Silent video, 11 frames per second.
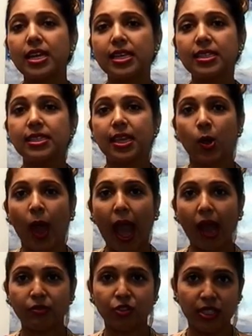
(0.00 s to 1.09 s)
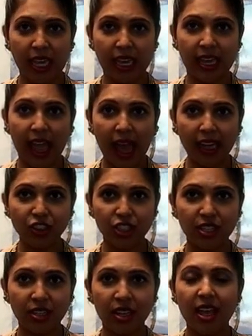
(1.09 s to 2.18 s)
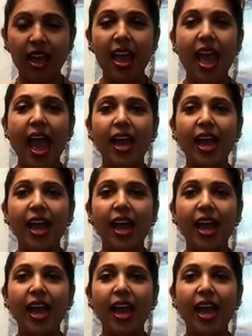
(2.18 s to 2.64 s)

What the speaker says: easily after taking action?